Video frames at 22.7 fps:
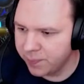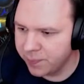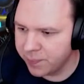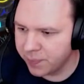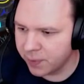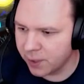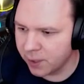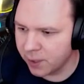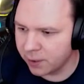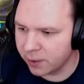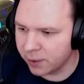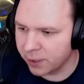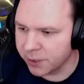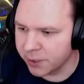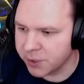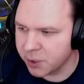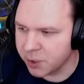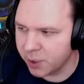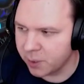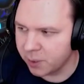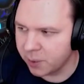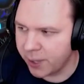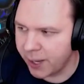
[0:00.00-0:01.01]
Alright, let's go
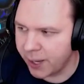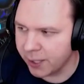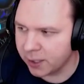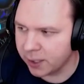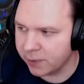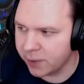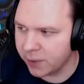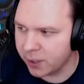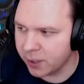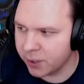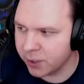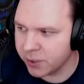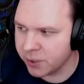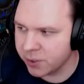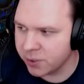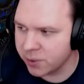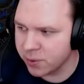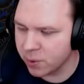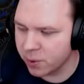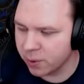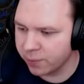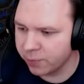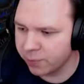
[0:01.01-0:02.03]
ahead. We'll activate our
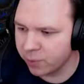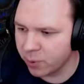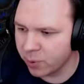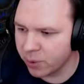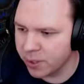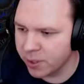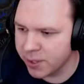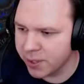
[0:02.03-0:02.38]
Stormforth.